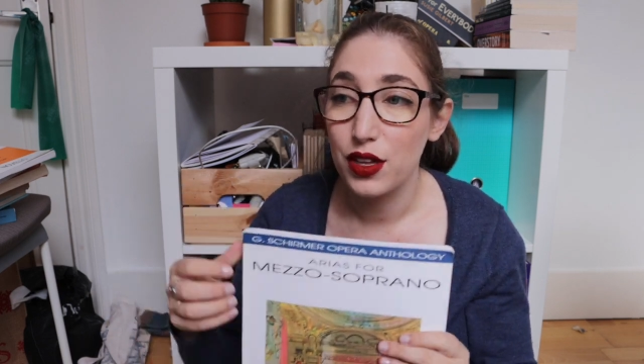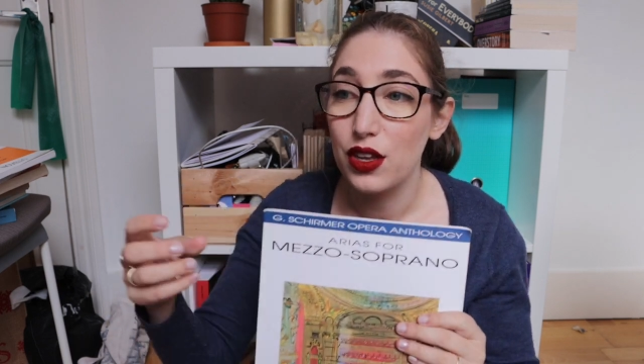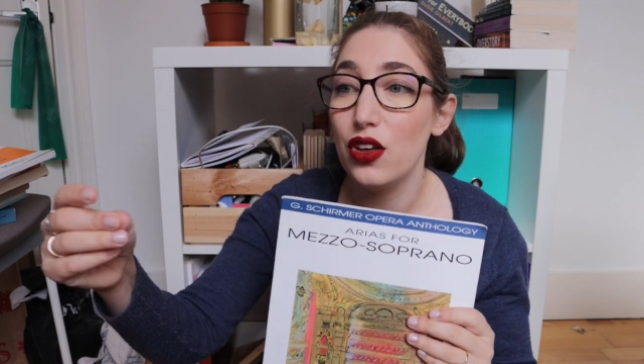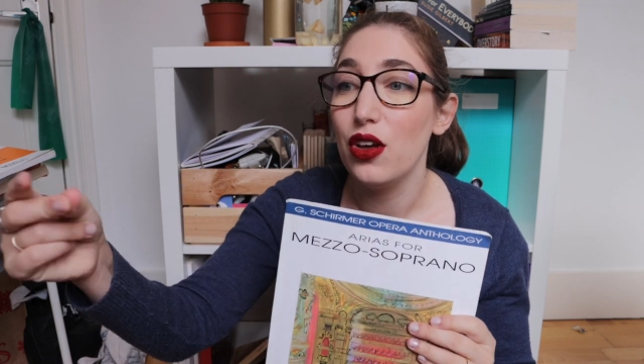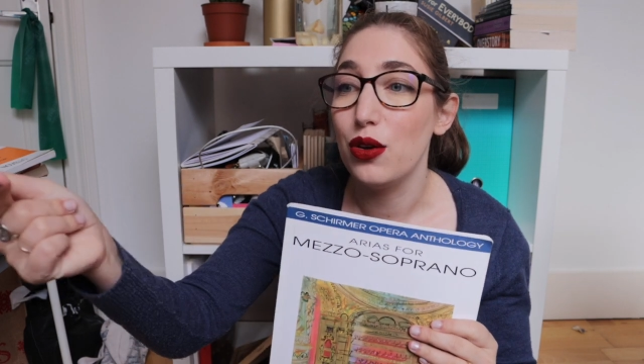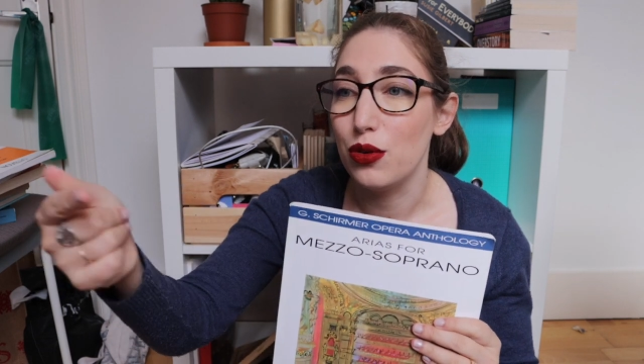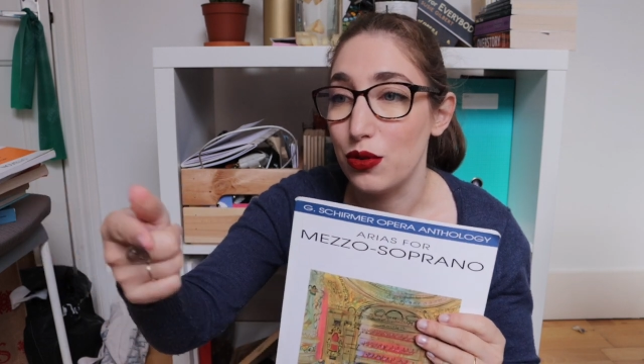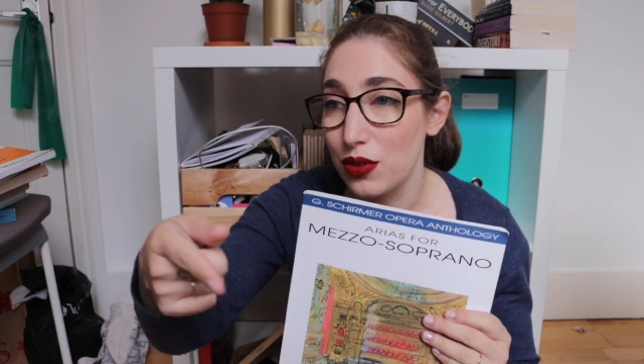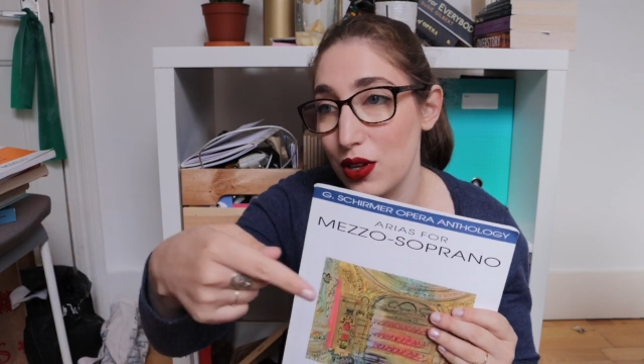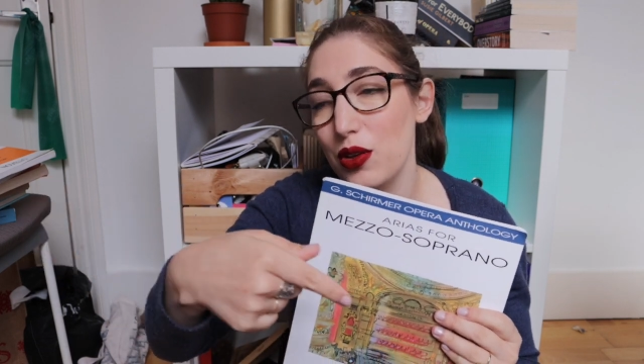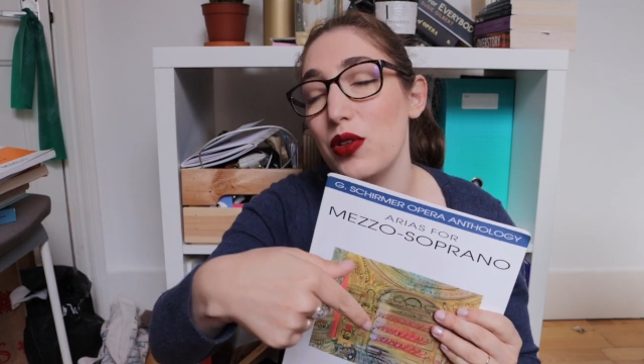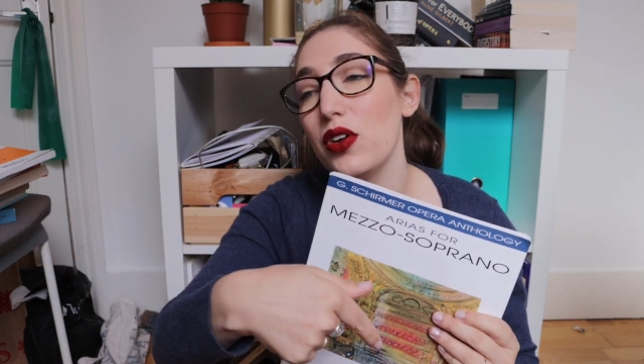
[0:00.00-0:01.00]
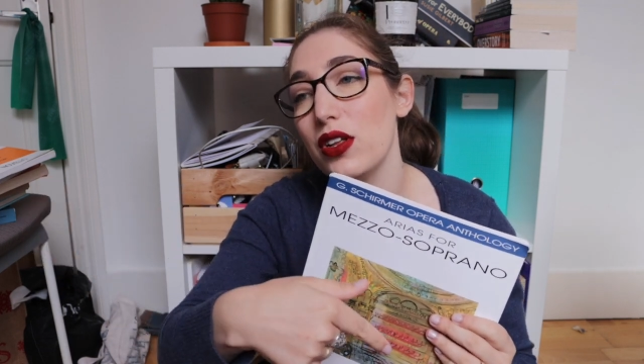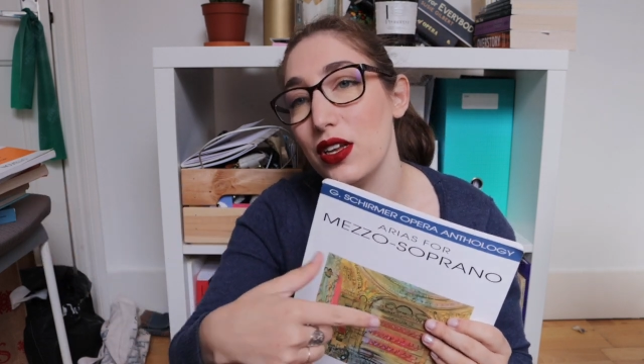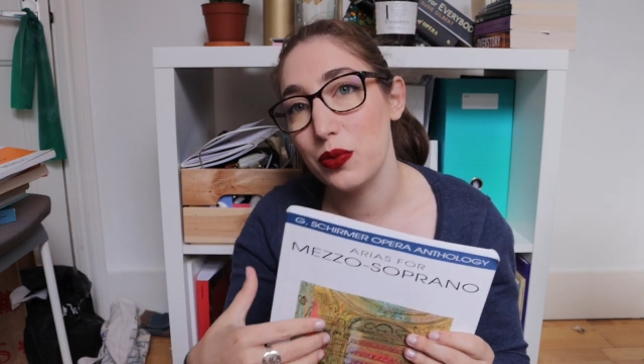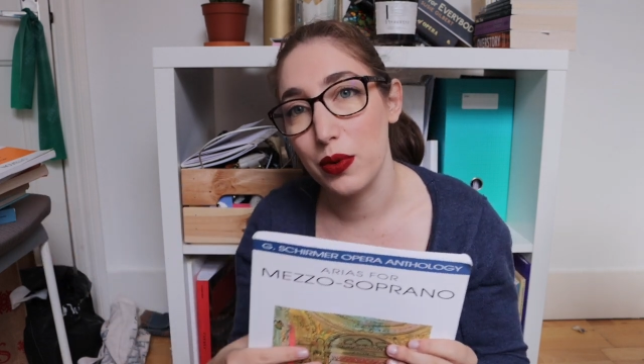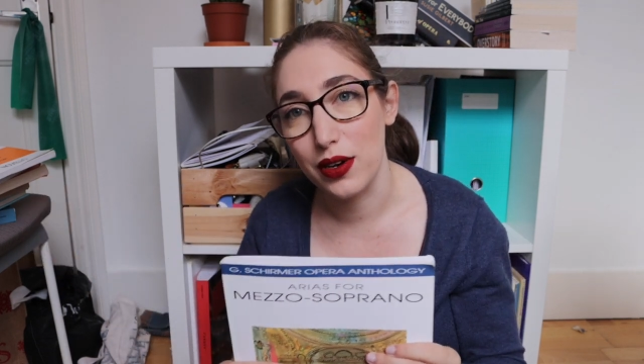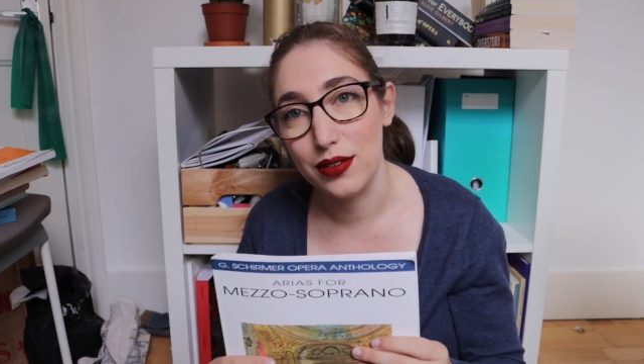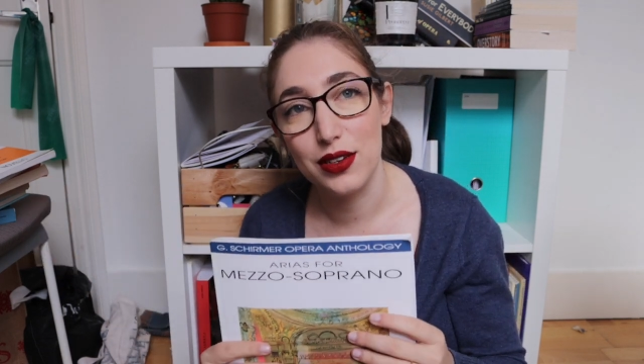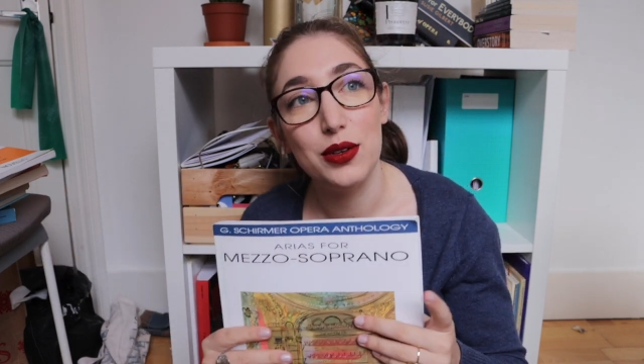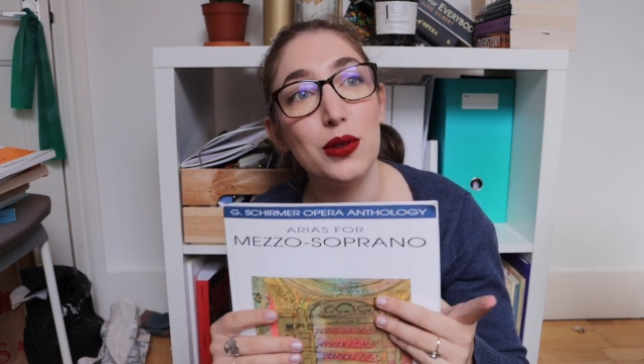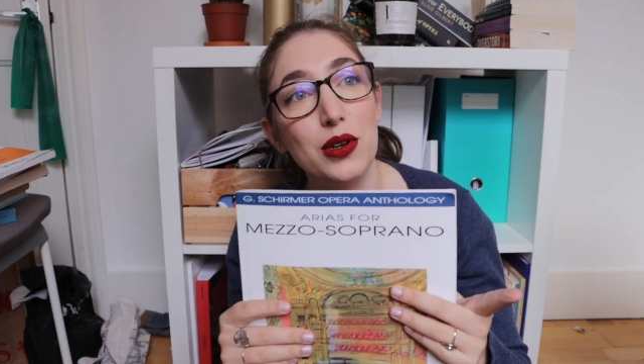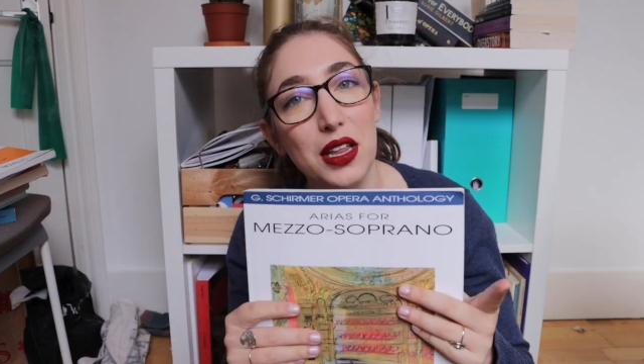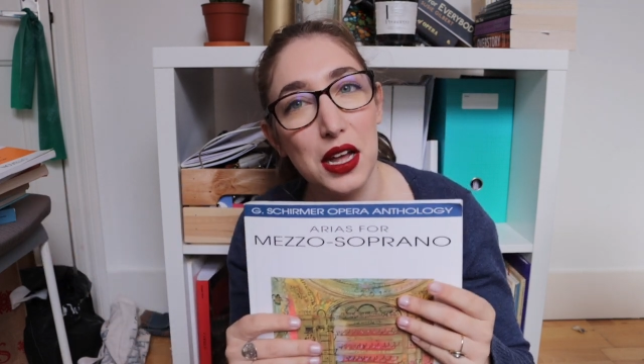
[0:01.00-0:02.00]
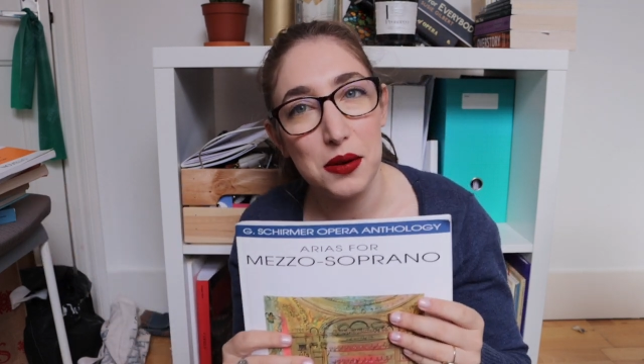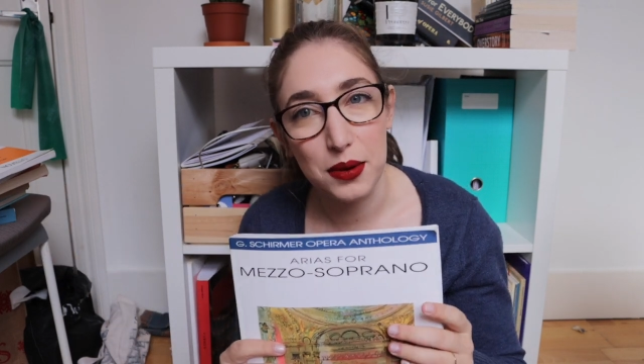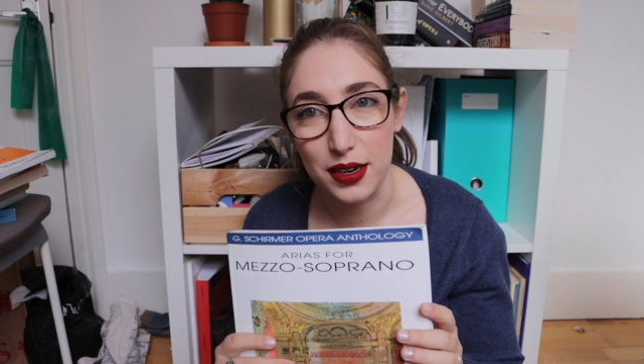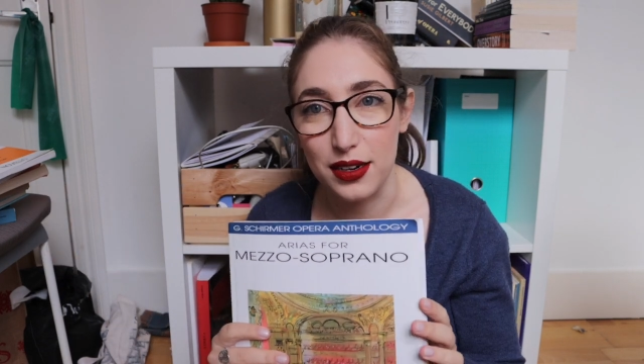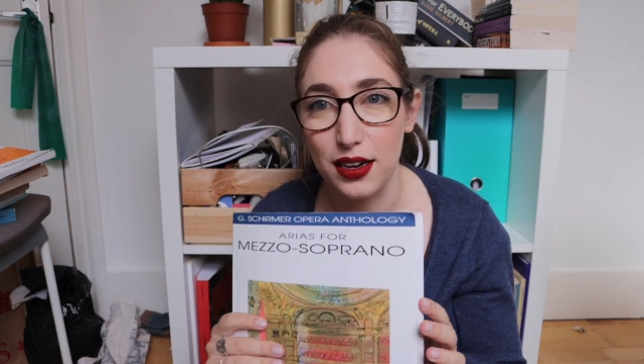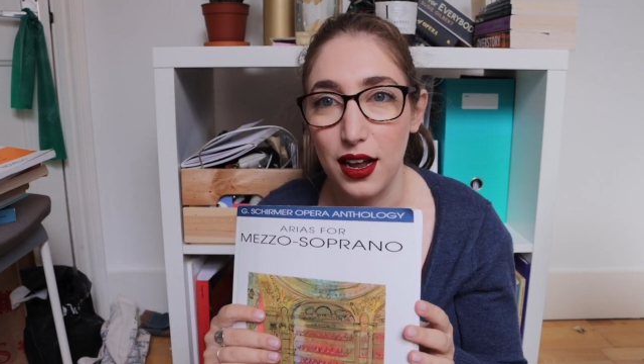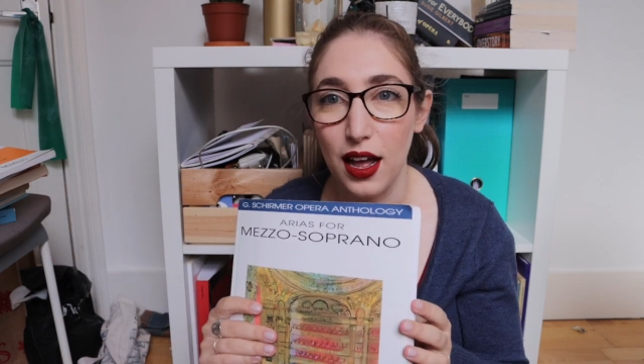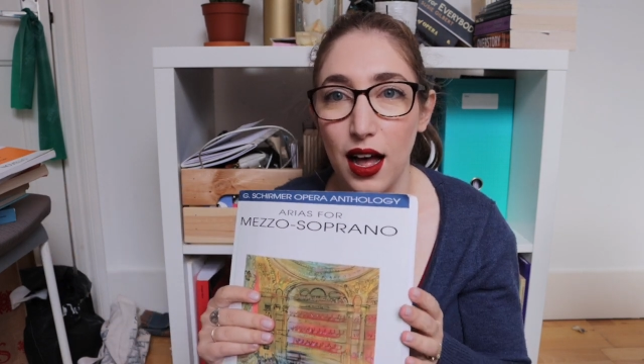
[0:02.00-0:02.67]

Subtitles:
you learn this one, you learn that one.